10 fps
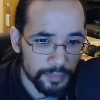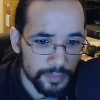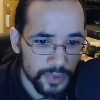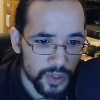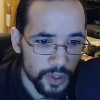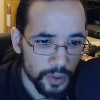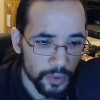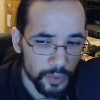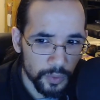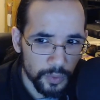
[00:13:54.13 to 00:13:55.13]

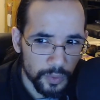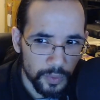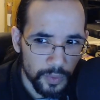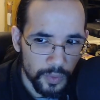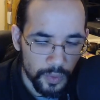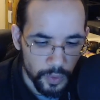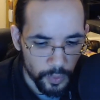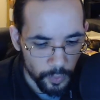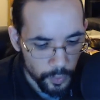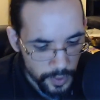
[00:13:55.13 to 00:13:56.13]
So
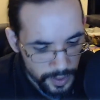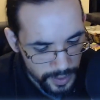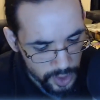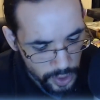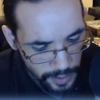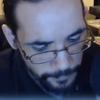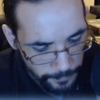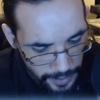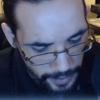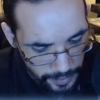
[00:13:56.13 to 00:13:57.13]
really try to
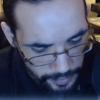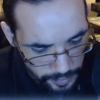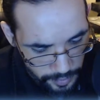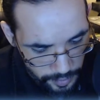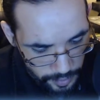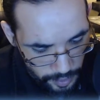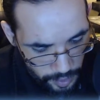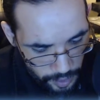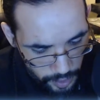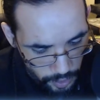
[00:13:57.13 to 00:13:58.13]
find
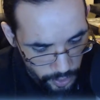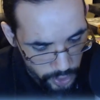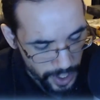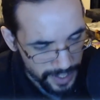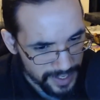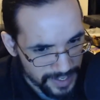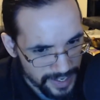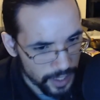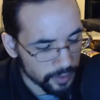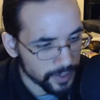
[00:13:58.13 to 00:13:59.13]
or try to
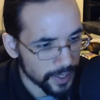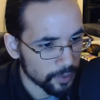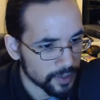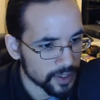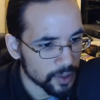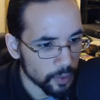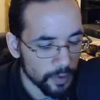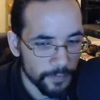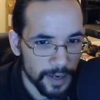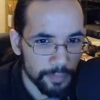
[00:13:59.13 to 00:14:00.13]
nail down these
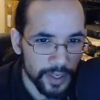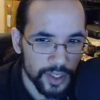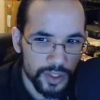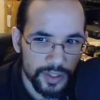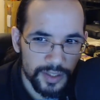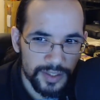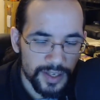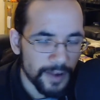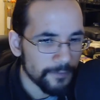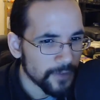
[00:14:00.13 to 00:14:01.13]
lower vibrations,
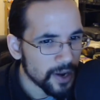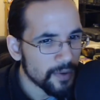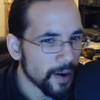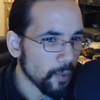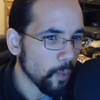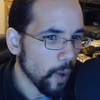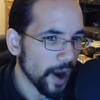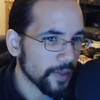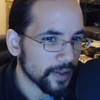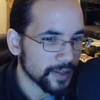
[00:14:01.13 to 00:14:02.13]
figure out why they